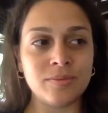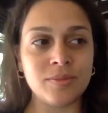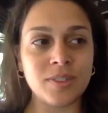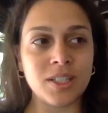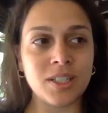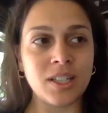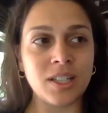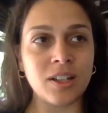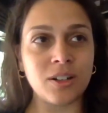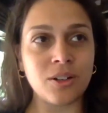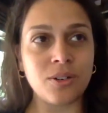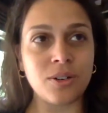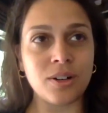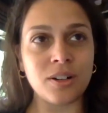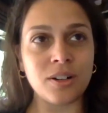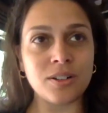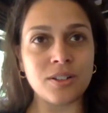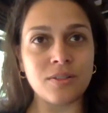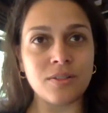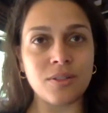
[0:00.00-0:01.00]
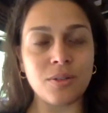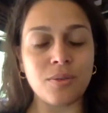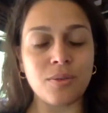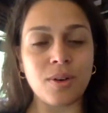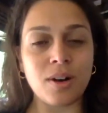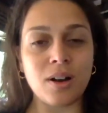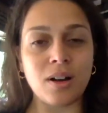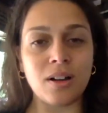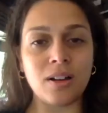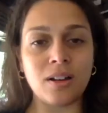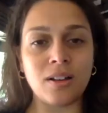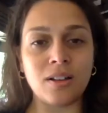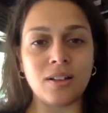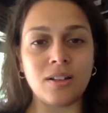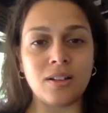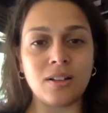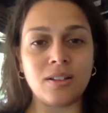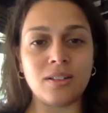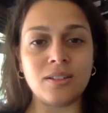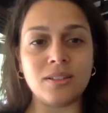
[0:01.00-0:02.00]
to the corners of the
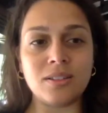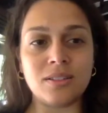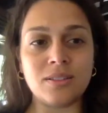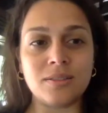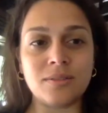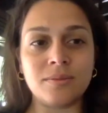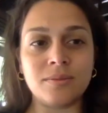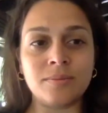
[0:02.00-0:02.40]
walls,